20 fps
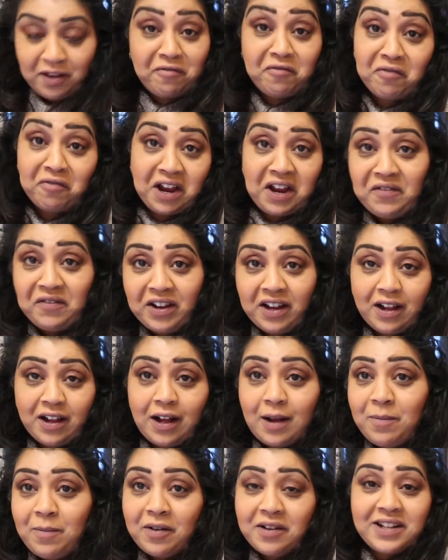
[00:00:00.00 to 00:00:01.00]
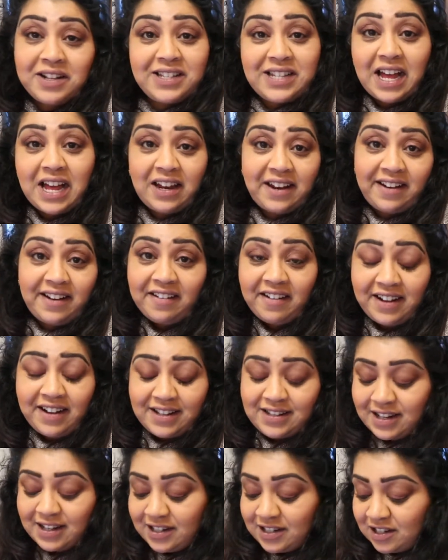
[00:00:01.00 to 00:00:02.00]
raving it up on a Saturday
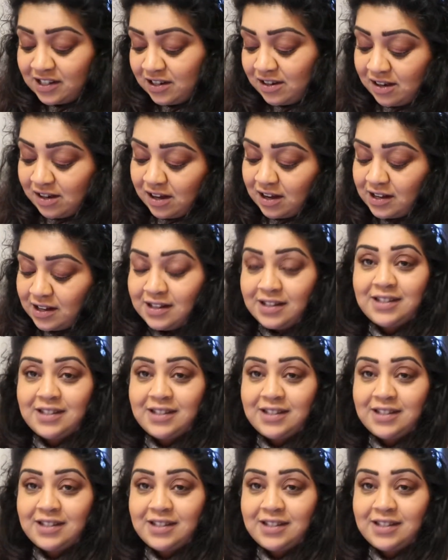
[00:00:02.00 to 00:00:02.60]
night as they do.